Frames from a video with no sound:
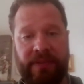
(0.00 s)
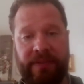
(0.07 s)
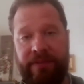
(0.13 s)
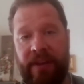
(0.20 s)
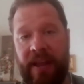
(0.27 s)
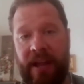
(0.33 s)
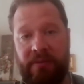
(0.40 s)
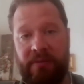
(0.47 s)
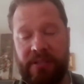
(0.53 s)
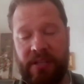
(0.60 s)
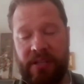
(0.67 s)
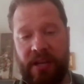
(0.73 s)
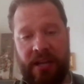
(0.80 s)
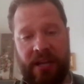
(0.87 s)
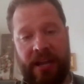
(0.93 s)
fill out
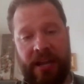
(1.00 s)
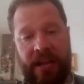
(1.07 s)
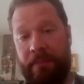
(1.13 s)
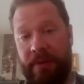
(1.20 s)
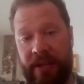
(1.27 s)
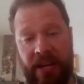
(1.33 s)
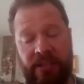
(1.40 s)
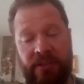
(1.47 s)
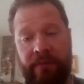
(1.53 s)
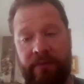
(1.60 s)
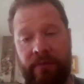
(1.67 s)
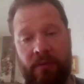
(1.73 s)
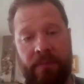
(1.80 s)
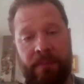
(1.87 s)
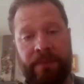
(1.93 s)
an application
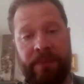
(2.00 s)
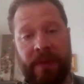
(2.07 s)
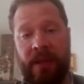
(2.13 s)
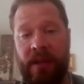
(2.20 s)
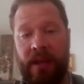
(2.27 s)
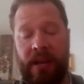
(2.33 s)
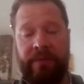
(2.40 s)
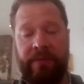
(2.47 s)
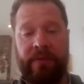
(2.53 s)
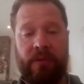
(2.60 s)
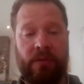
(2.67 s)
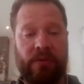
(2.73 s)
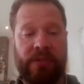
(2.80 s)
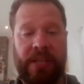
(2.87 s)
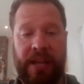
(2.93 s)
form. And of
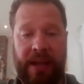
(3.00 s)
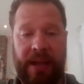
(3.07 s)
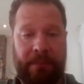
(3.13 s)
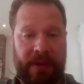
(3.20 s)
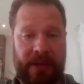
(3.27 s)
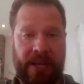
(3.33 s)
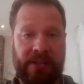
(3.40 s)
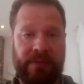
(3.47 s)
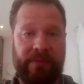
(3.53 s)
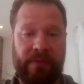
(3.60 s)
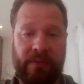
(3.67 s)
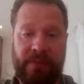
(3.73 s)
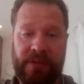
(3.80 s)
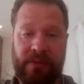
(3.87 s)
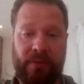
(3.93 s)
course, that application
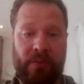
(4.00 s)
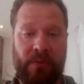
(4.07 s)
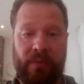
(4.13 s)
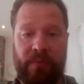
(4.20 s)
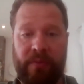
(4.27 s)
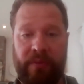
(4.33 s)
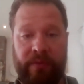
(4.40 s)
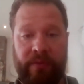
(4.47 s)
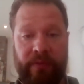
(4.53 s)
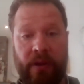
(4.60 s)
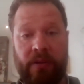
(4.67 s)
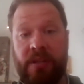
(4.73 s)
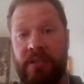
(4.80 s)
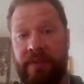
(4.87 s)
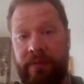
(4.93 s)
form is all
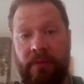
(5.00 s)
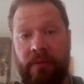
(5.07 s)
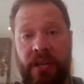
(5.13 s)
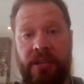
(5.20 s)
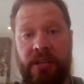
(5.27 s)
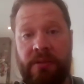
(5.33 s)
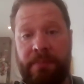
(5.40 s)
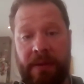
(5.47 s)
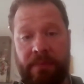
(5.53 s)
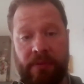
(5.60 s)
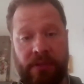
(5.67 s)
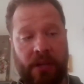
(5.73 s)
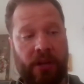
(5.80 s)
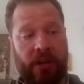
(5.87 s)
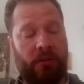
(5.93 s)
focused for Dutch people.
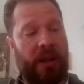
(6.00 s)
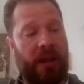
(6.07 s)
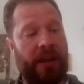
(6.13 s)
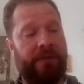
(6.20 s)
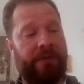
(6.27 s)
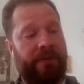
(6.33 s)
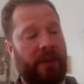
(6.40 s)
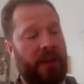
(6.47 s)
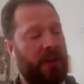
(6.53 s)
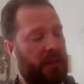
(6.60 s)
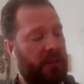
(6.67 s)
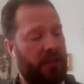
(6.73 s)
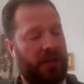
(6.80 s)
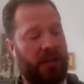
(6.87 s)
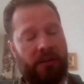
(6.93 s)
So you'll have,
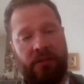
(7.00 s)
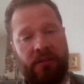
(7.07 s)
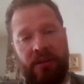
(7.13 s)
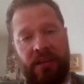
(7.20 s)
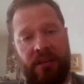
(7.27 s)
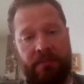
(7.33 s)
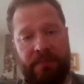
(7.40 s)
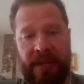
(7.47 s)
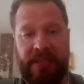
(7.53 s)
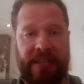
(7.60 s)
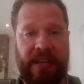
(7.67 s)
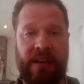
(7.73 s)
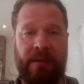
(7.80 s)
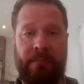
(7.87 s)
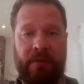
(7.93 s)
you need your
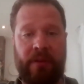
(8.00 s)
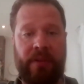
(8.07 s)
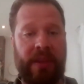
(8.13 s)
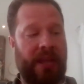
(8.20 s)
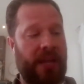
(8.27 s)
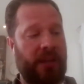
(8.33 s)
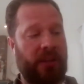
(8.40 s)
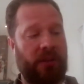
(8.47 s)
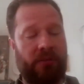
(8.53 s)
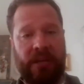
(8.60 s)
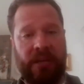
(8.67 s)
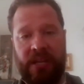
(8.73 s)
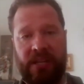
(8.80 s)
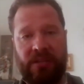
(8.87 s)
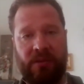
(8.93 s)
BSN number on there, you'll
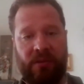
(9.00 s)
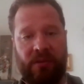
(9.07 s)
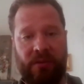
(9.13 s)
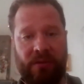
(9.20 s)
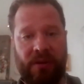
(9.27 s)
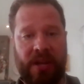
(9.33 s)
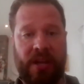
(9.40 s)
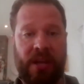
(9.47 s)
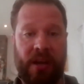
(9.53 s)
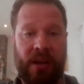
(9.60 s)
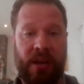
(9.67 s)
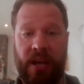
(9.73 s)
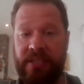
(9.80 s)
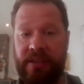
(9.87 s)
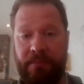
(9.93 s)
need your
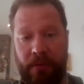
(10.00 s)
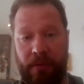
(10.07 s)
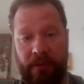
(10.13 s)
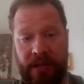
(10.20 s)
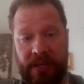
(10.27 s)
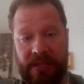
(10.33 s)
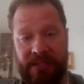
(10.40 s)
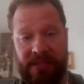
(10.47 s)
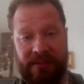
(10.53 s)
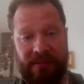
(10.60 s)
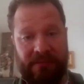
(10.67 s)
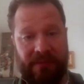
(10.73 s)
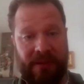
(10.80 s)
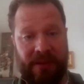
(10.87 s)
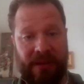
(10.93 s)
last employer's,
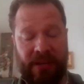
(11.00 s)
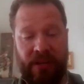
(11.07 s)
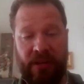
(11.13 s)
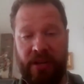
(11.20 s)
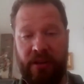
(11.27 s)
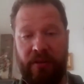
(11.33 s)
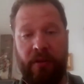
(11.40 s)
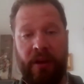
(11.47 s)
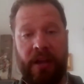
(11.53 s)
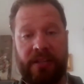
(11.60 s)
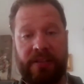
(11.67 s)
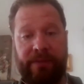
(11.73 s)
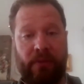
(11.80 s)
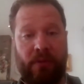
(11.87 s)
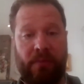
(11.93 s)
your
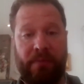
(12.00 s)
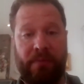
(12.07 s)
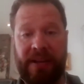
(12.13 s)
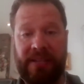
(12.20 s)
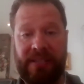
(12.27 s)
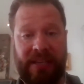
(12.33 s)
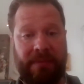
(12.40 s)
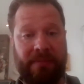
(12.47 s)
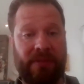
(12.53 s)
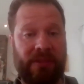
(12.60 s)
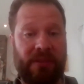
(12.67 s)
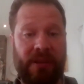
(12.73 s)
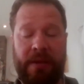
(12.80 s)
last 4 bank statements,